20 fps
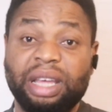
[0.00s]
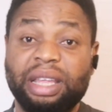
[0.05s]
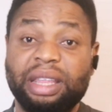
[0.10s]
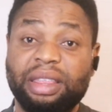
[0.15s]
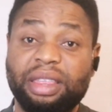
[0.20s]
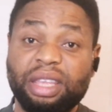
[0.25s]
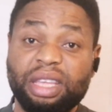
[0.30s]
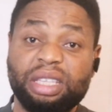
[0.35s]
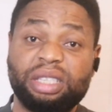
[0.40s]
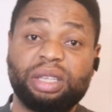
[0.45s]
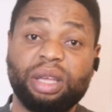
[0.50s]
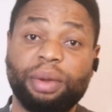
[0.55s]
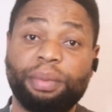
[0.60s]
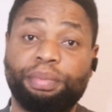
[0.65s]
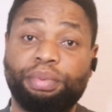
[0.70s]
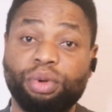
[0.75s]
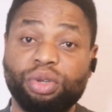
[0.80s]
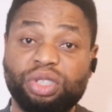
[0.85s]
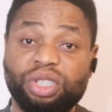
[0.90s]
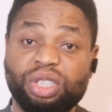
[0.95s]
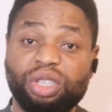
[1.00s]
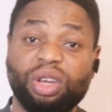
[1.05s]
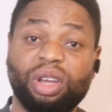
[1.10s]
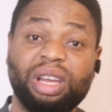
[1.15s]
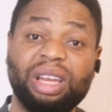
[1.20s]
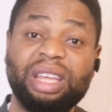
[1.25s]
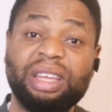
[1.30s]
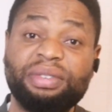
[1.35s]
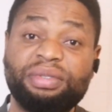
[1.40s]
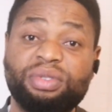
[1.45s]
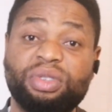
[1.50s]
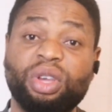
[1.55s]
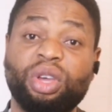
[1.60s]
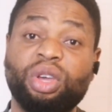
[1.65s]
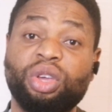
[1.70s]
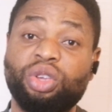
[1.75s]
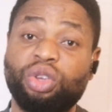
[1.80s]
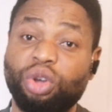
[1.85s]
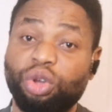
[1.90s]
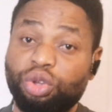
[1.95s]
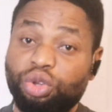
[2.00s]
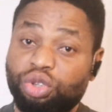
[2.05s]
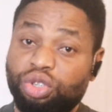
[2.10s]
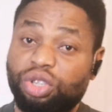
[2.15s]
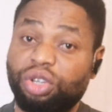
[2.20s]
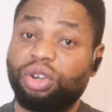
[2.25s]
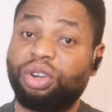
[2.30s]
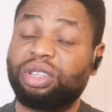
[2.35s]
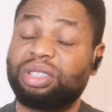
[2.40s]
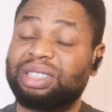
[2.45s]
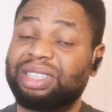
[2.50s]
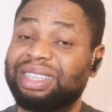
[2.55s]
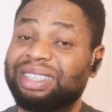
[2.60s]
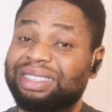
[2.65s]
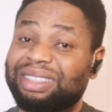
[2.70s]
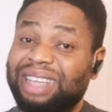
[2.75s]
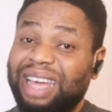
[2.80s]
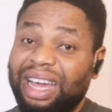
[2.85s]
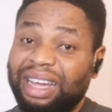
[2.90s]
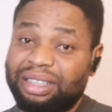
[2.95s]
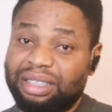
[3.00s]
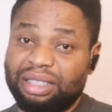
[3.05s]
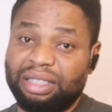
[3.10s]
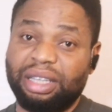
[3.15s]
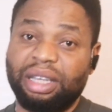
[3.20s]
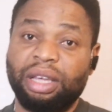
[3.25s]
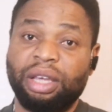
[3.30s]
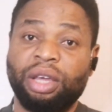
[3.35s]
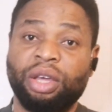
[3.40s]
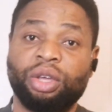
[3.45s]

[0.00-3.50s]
This procedure leaves your uterus intact,